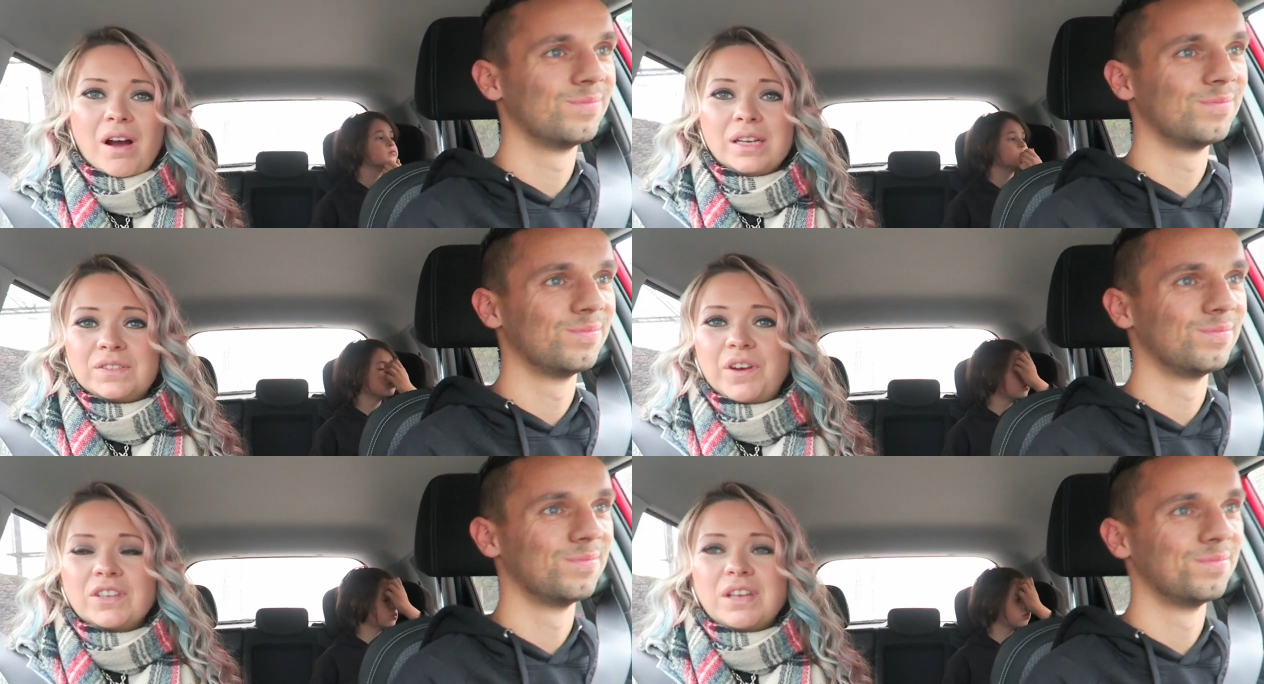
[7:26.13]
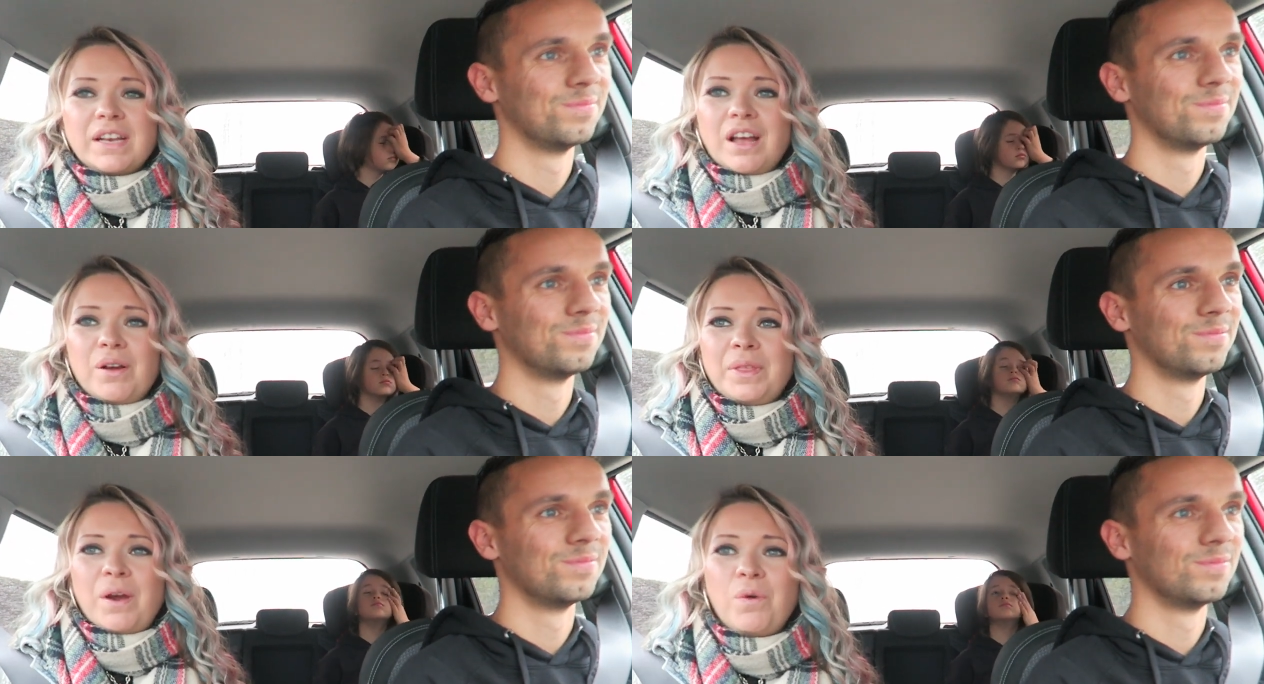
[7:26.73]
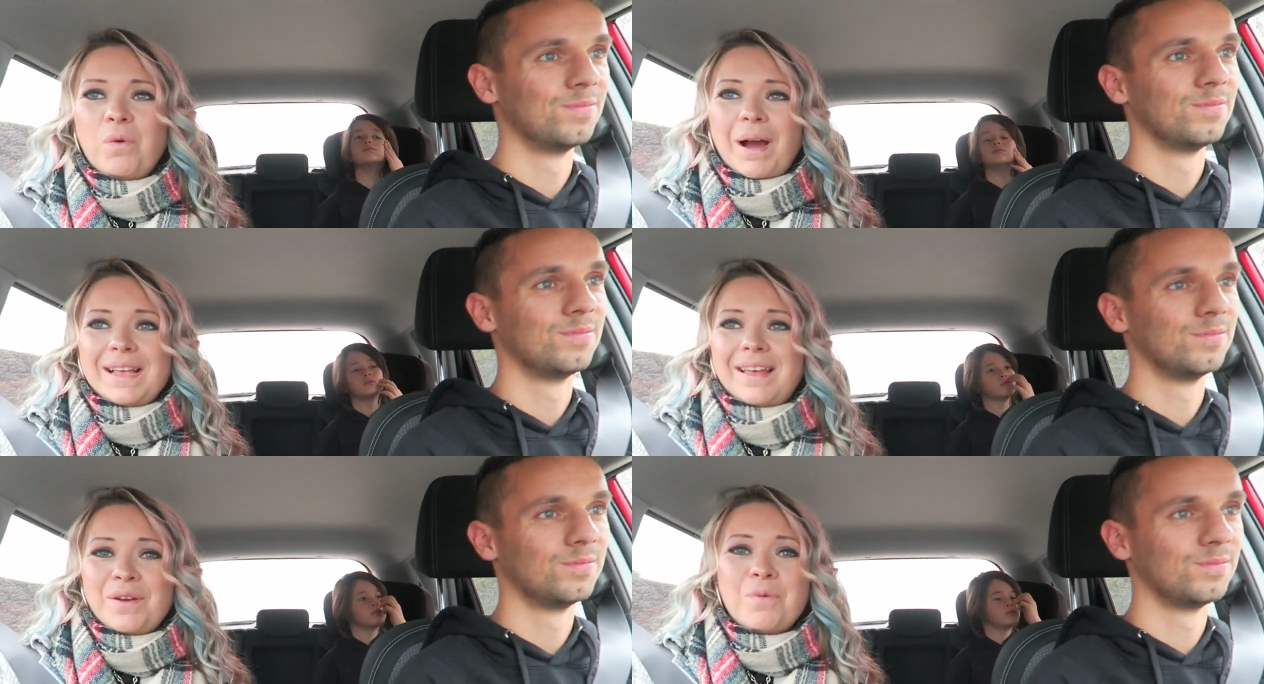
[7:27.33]
Speaker 1: as far as I know, they're
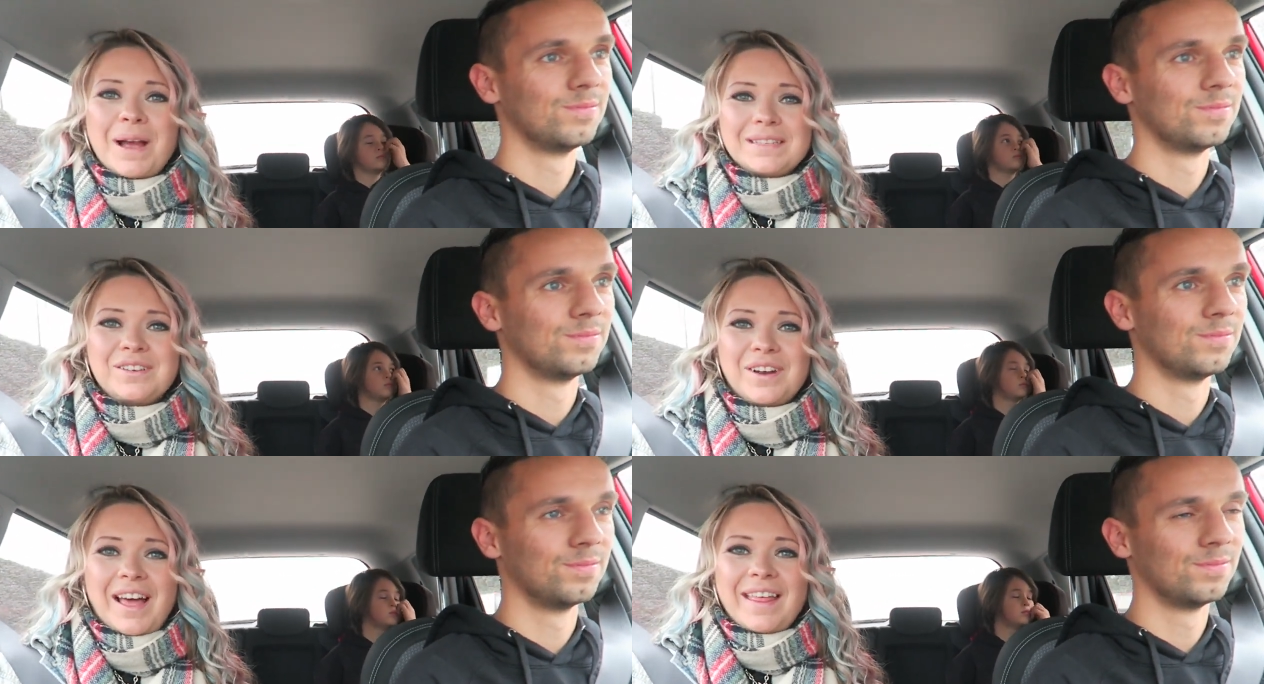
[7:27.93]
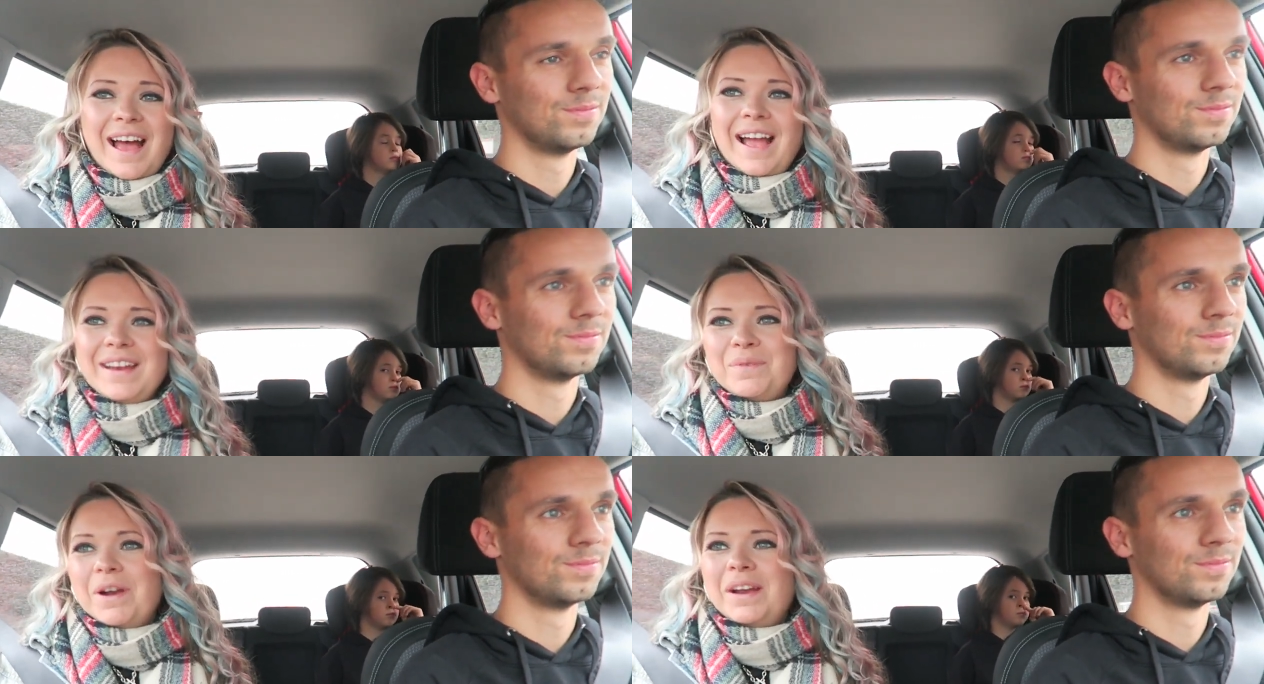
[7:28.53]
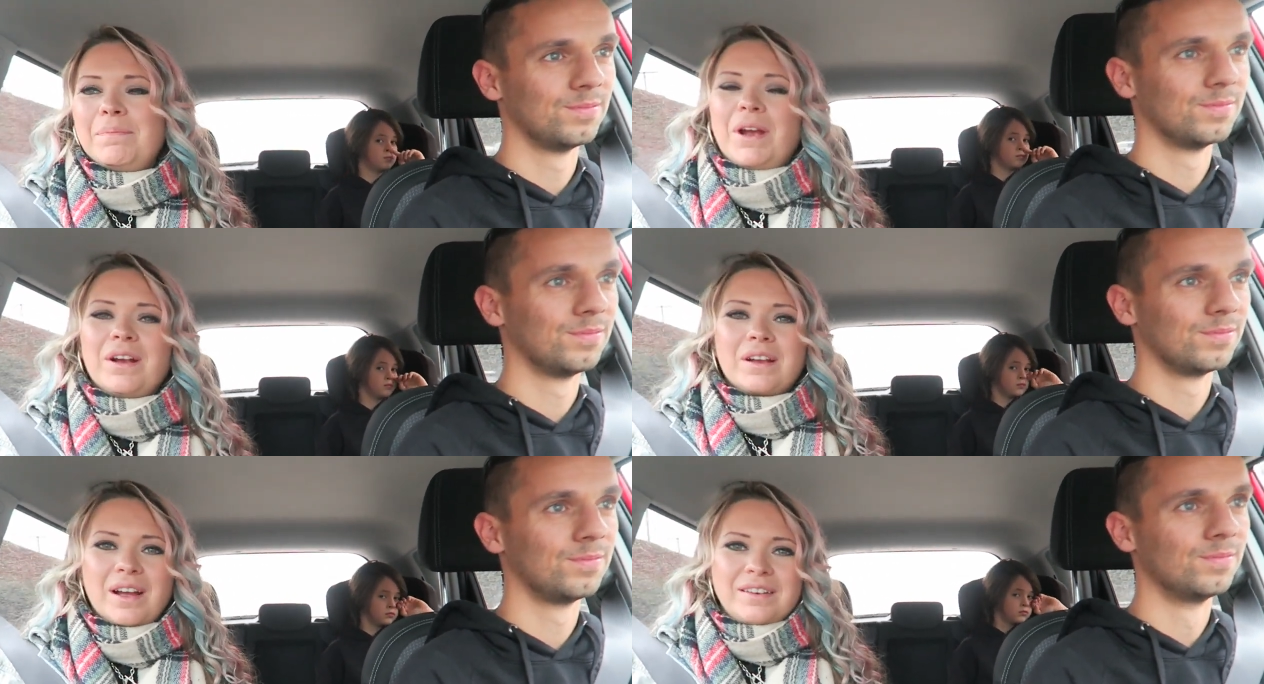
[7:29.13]
always they always look like that anywhere in
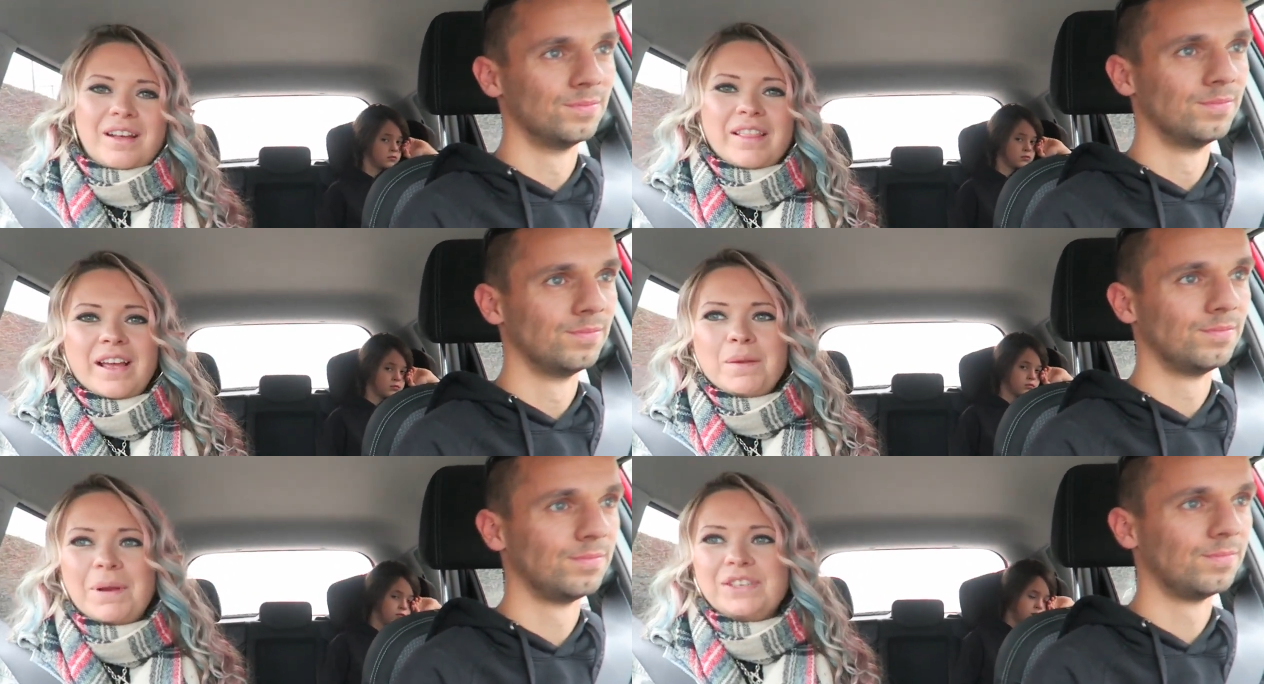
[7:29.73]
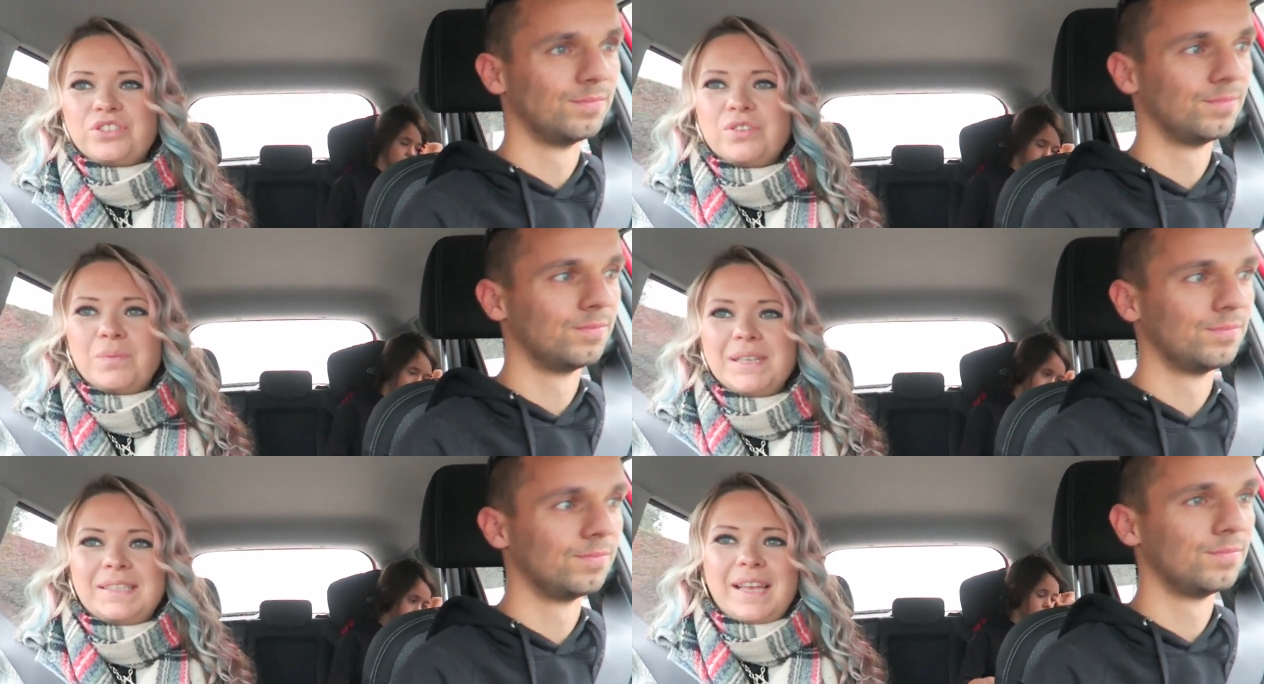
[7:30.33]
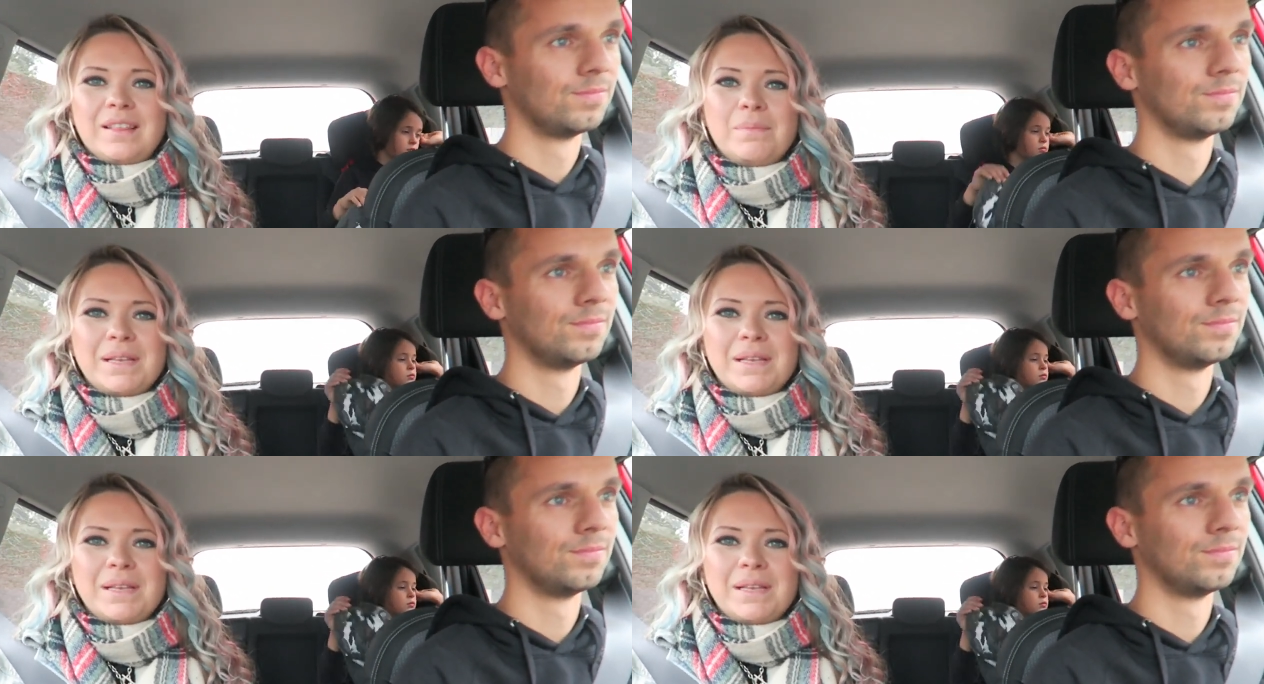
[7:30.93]
America, and like the only place you normally see them